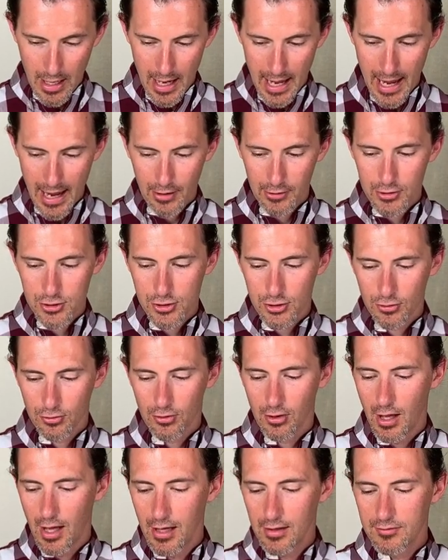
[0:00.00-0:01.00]
how does your
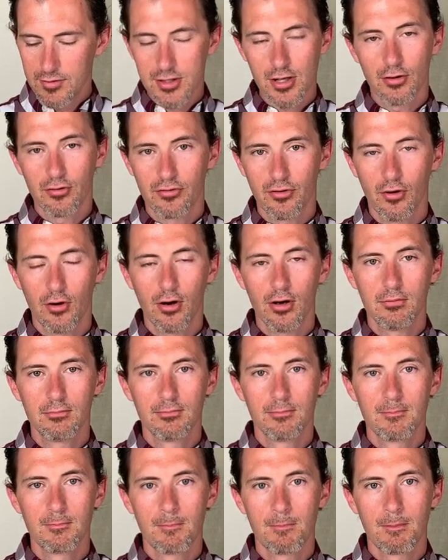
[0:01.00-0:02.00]
life so far,
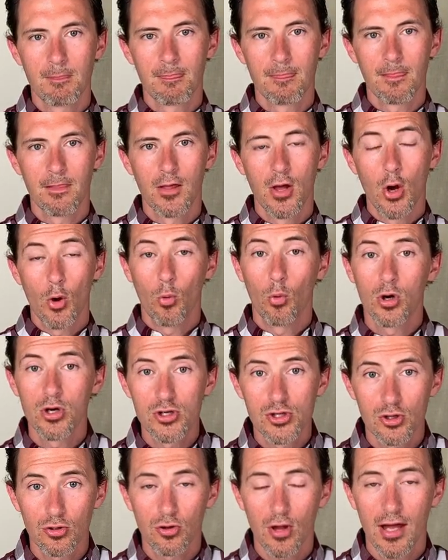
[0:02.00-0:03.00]
what
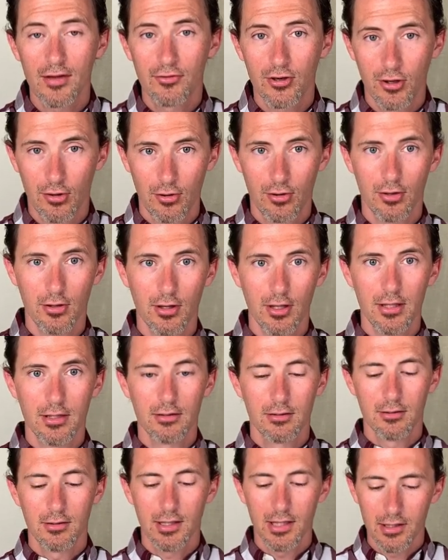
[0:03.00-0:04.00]
is your life currently?
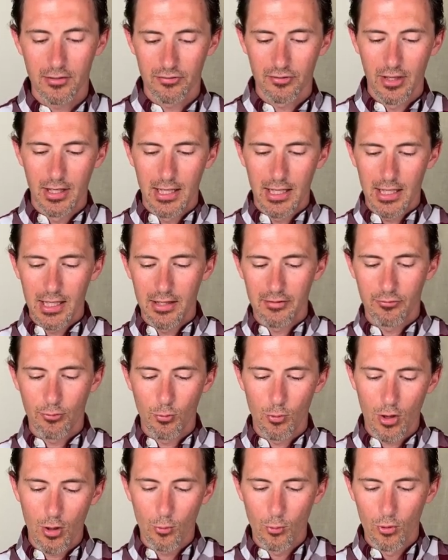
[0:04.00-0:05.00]
If
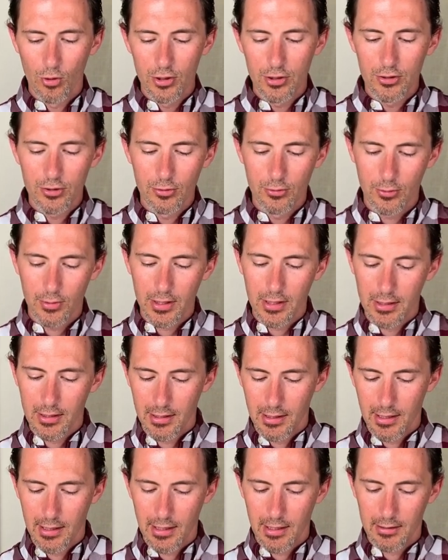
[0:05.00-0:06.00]
what we're
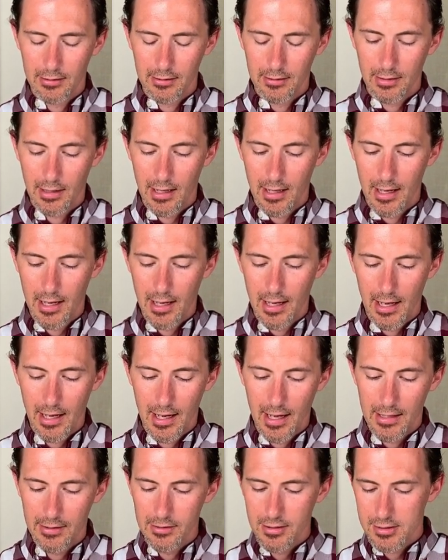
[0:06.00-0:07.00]
doing, and I
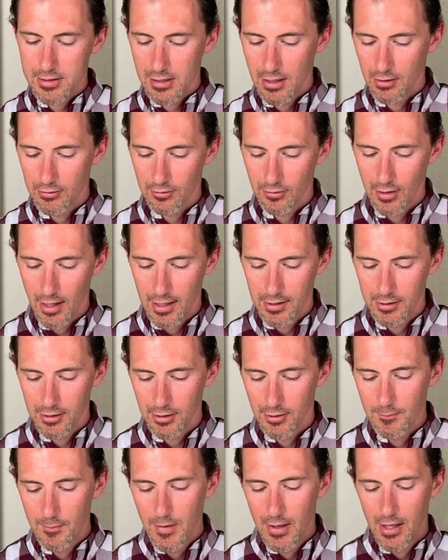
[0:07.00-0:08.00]
had this underlined
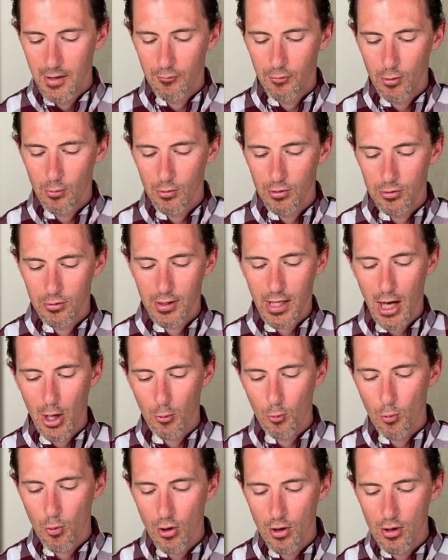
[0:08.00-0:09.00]
here, if what we're doing, our
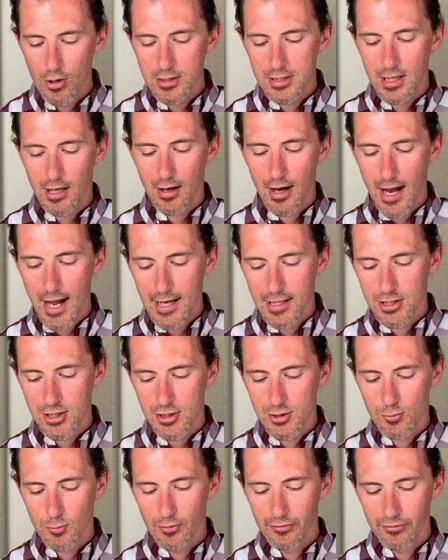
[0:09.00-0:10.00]
words and our
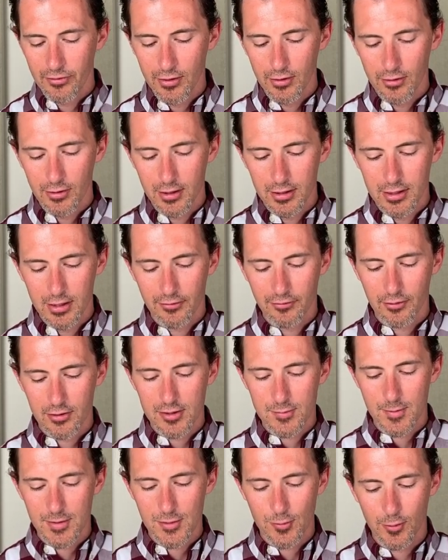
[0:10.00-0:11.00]
actions reveal the difference
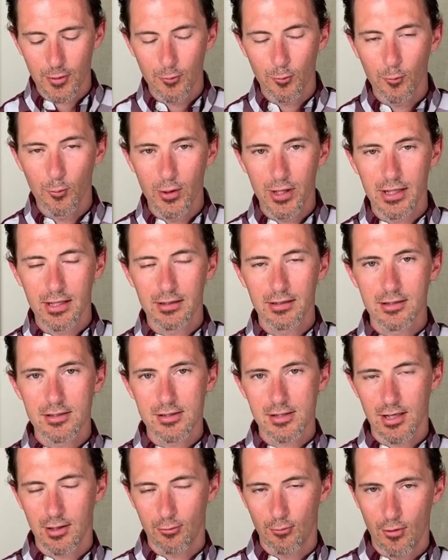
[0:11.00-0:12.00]
between
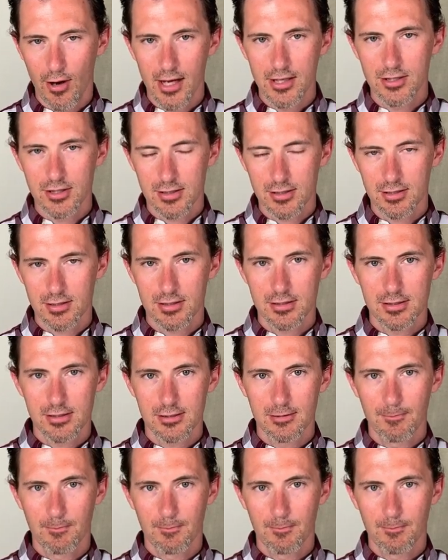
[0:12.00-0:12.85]
wickedness and righteousness,